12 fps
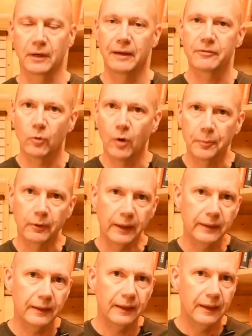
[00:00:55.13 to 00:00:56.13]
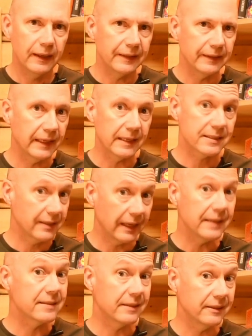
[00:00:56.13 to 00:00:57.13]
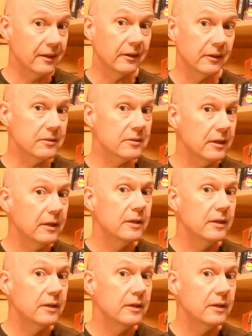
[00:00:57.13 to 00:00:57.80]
will have to operate in the next 80 years